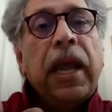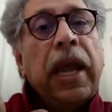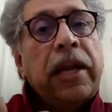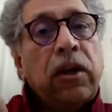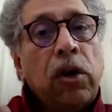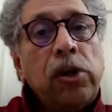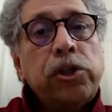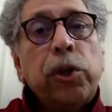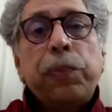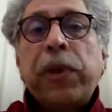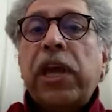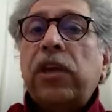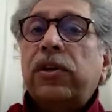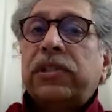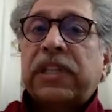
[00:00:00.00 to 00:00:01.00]
and also
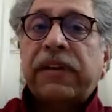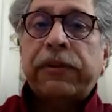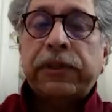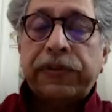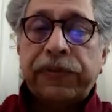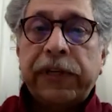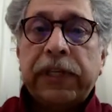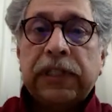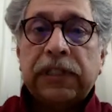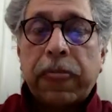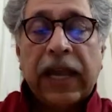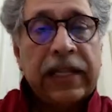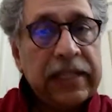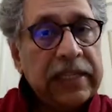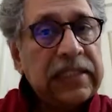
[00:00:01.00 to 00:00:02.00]
paying your service fees,
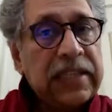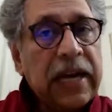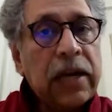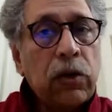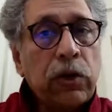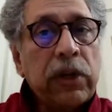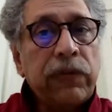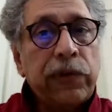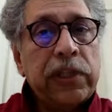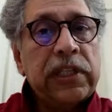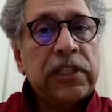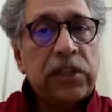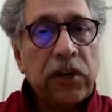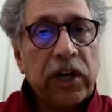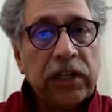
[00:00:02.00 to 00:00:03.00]
and then start looking for
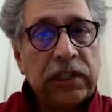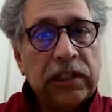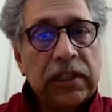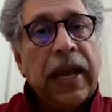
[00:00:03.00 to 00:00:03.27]
these slots.